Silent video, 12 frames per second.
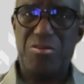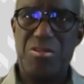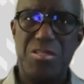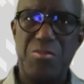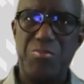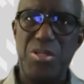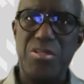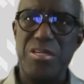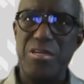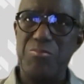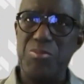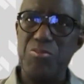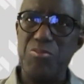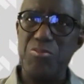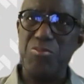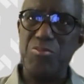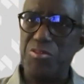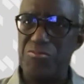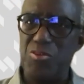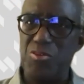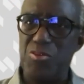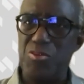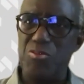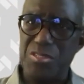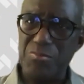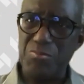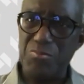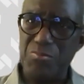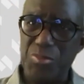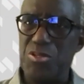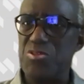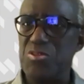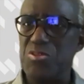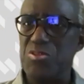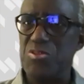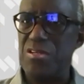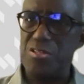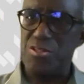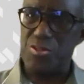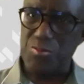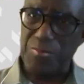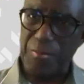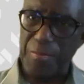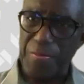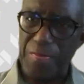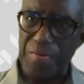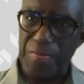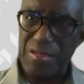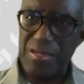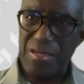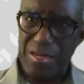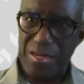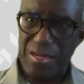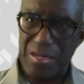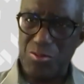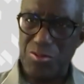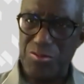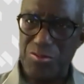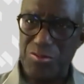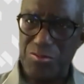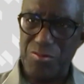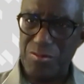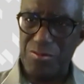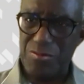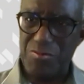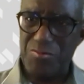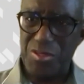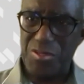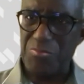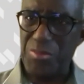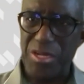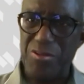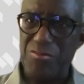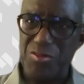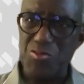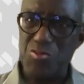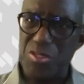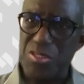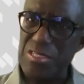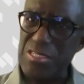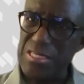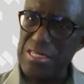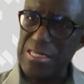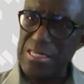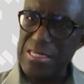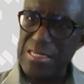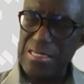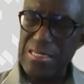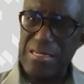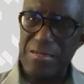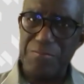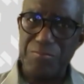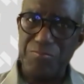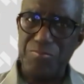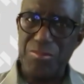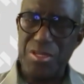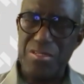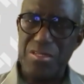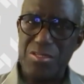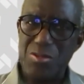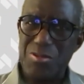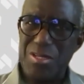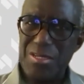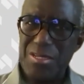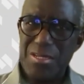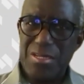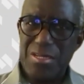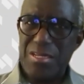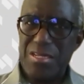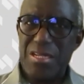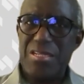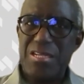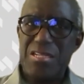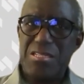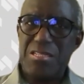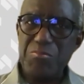it's a building approved for 3 floors, but he wants to add another 2. And I'm sure you've heard many of those ones. Um, so it's a